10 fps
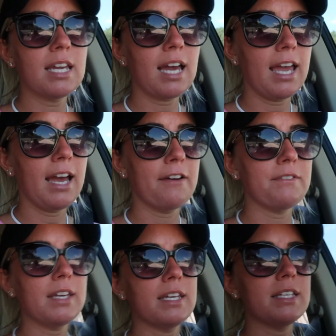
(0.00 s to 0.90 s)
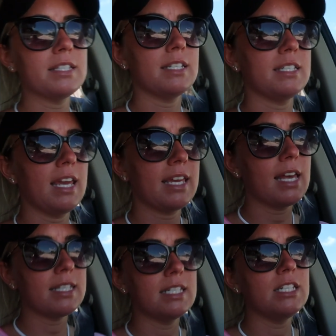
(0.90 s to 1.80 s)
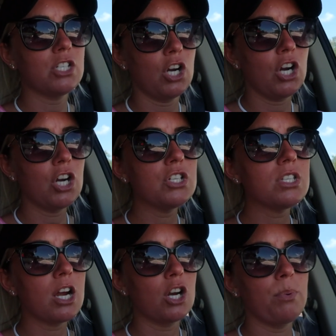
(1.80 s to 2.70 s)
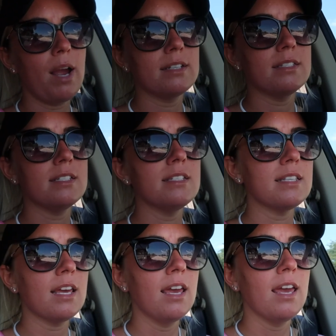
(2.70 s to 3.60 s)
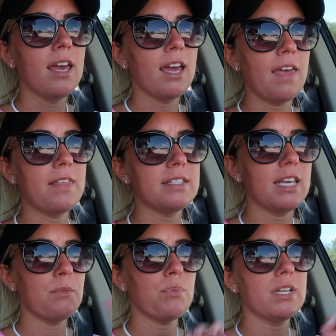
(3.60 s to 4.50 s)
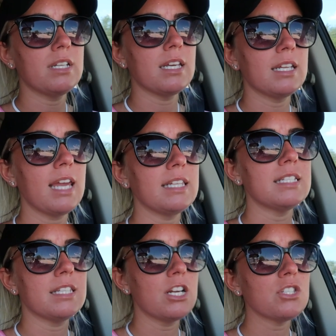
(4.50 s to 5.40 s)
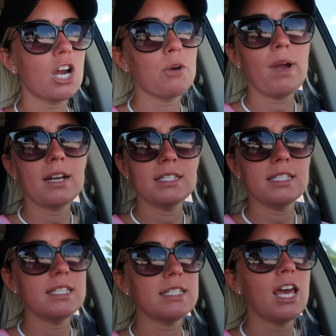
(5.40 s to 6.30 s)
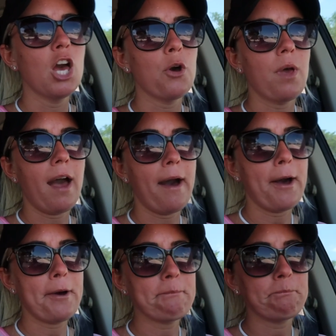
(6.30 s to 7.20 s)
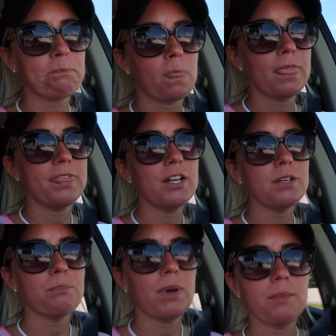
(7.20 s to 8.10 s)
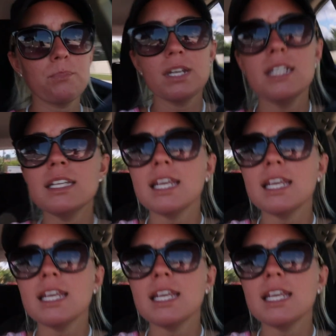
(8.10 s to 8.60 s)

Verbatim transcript: thing I have is to take Kesley to her soccer practices, and then take Brayden and Haley to their soccer practices. Um, they're, but Brayden